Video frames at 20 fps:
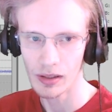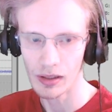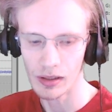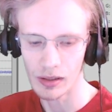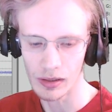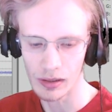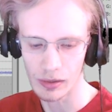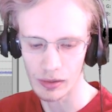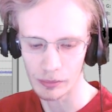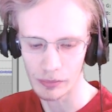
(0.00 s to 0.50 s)

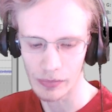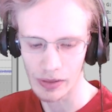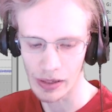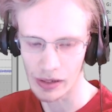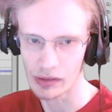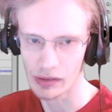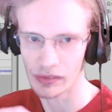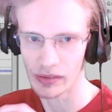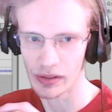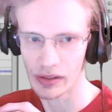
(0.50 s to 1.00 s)

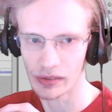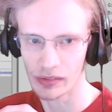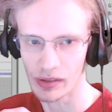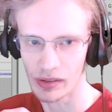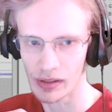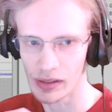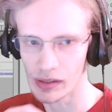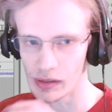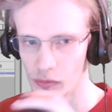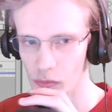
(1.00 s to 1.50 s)
Kind of things. I
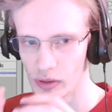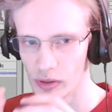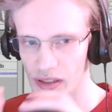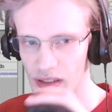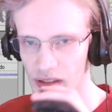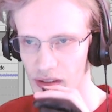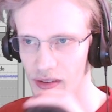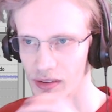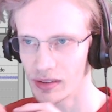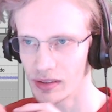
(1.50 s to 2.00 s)
get
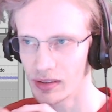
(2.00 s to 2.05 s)
really